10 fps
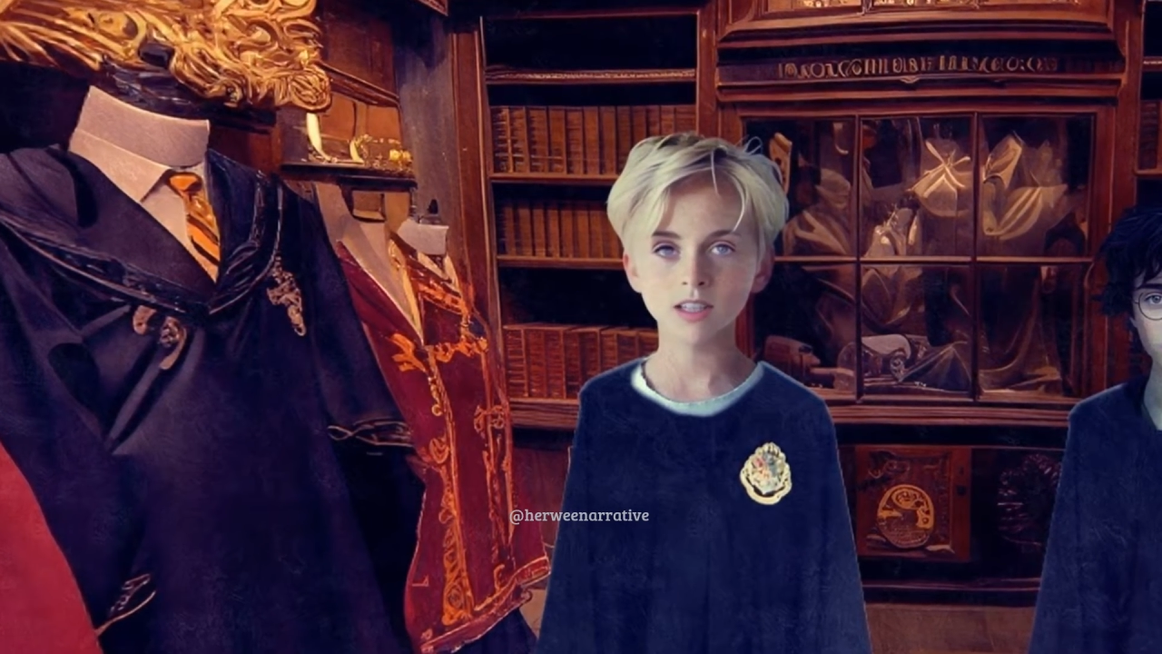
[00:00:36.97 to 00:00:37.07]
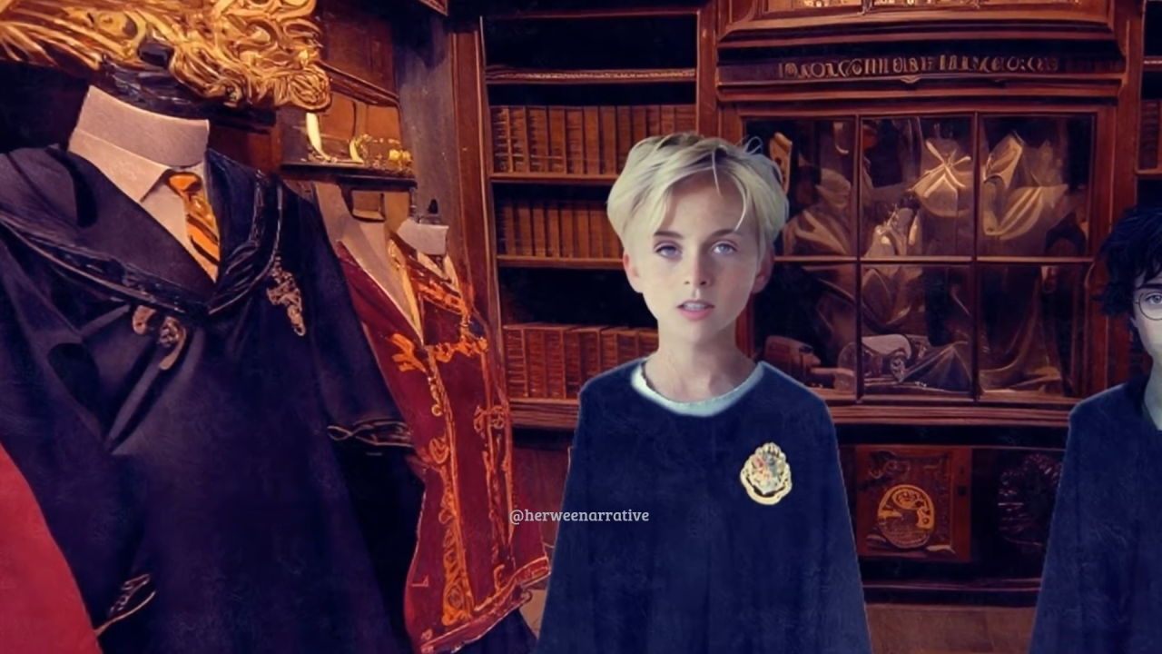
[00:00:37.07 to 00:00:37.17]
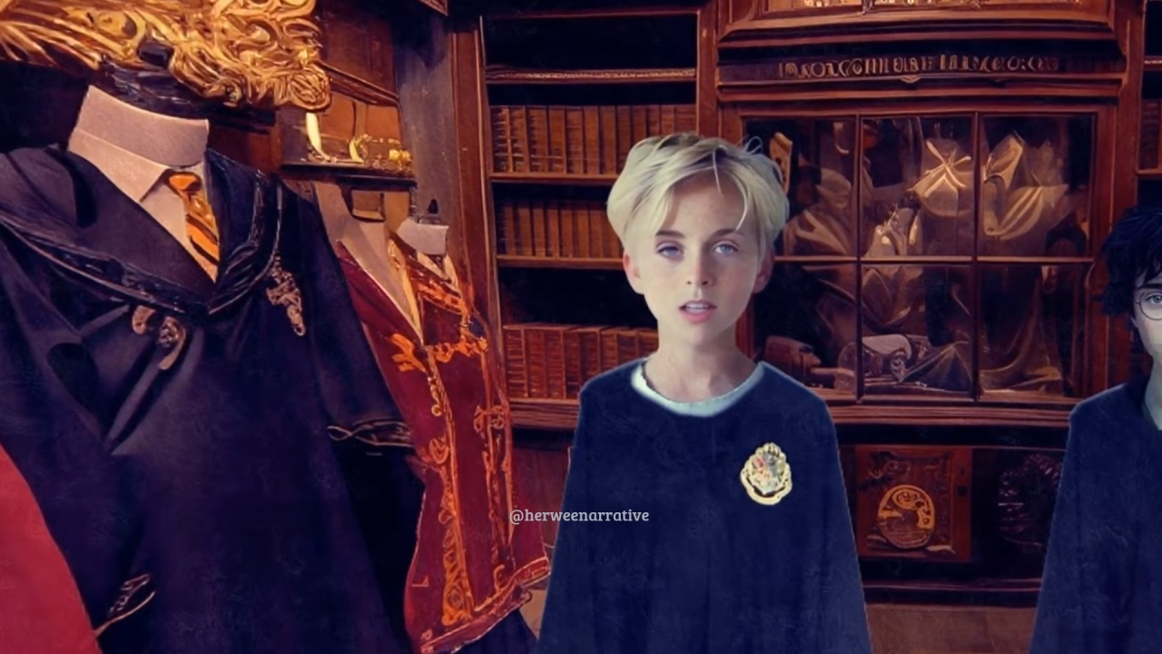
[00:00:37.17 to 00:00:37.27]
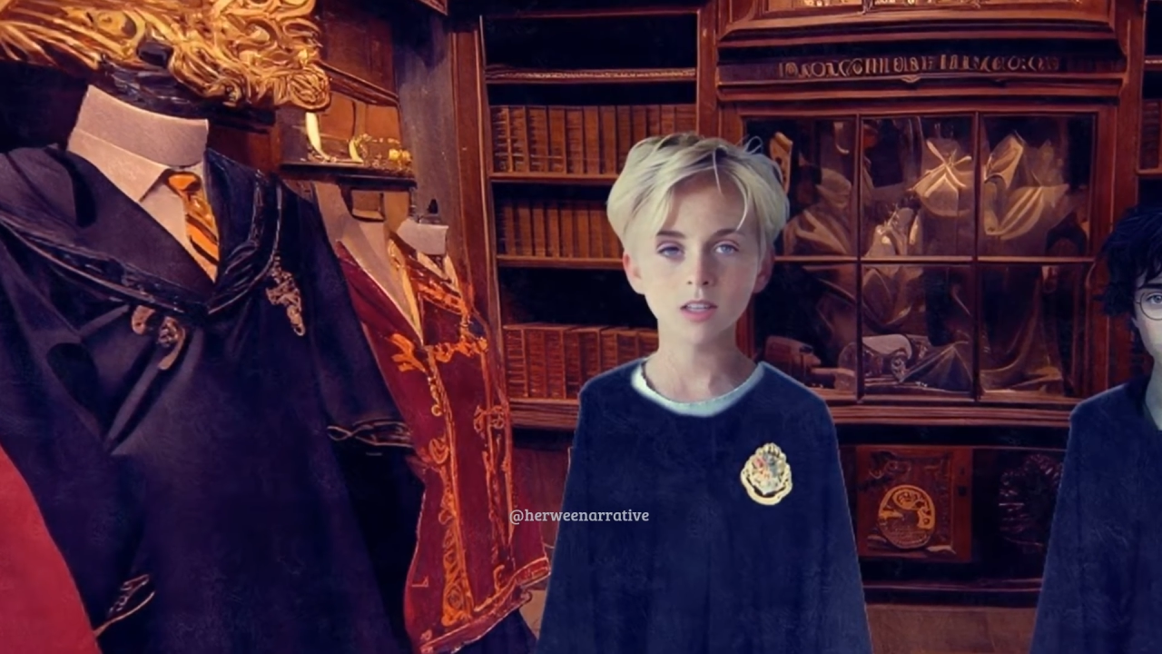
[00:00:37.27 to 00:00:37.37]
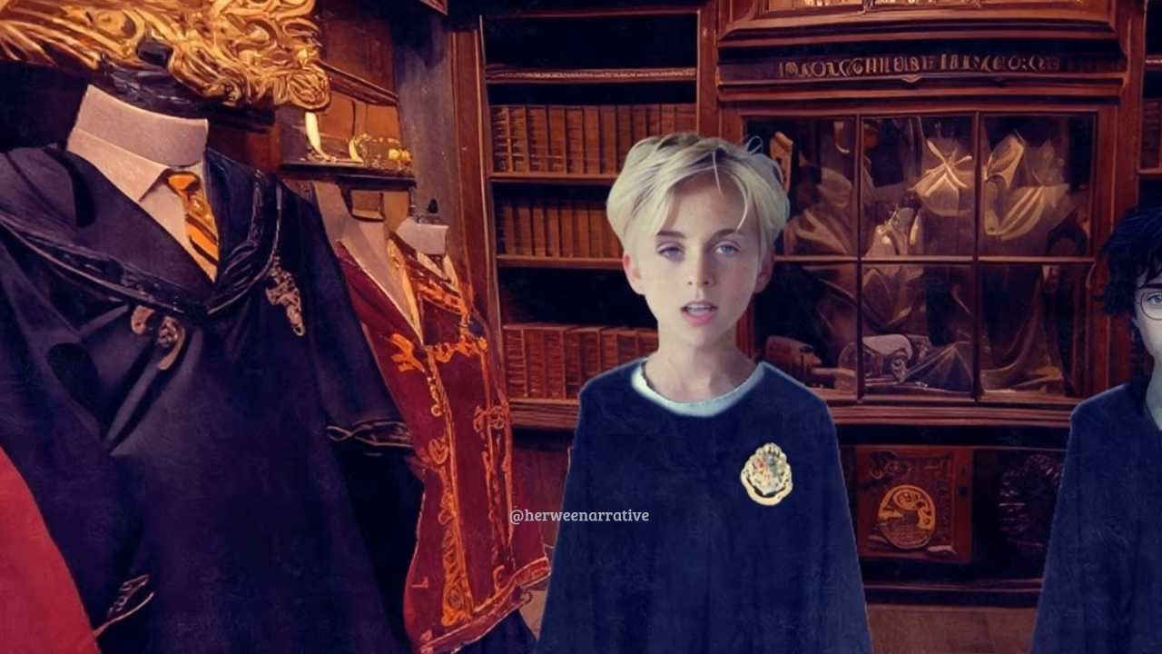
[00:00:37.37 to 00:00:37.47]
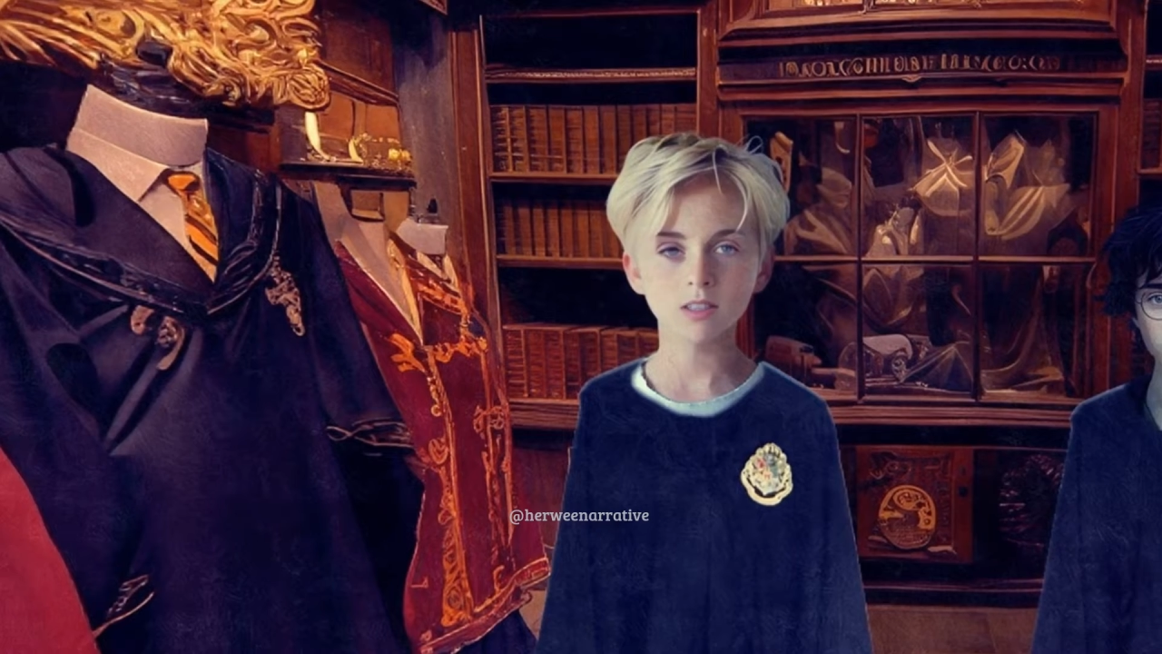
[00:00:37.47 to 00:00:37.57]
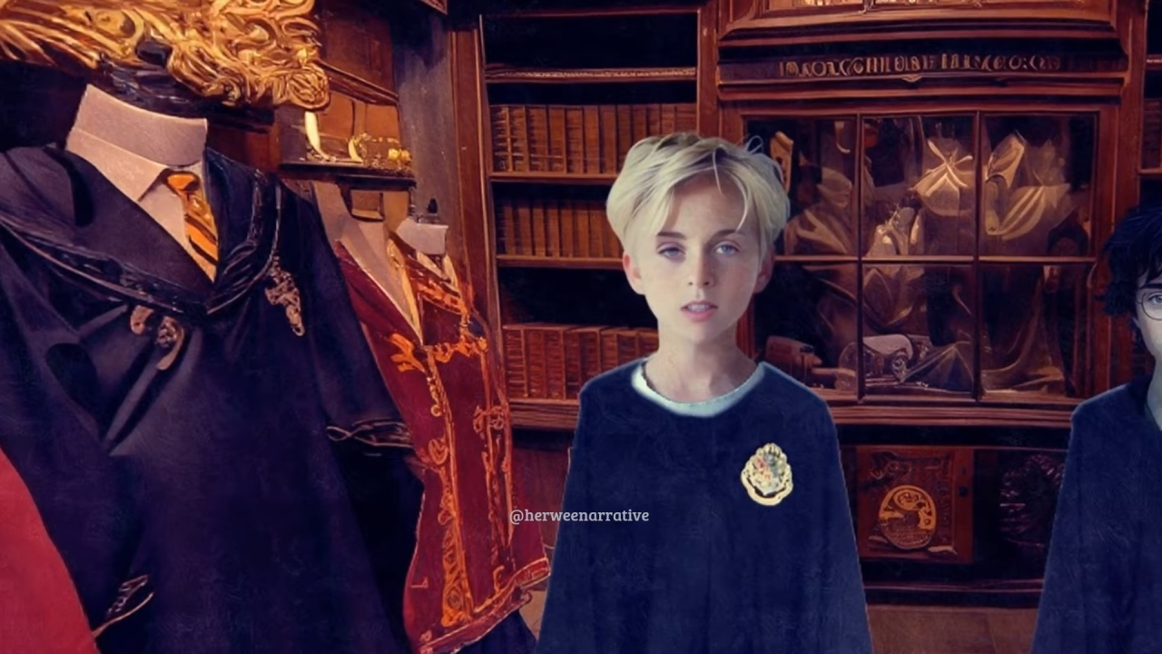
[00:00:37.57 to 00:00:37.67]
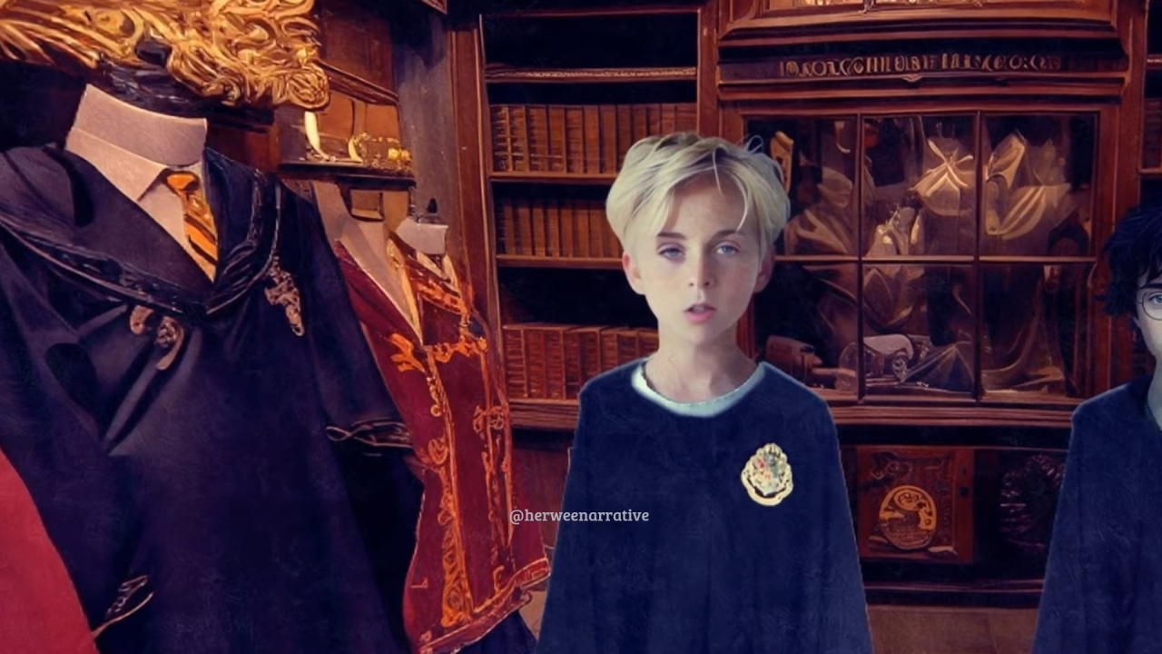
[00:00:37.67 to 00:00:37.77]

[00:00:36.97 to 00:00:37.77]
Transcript: street looking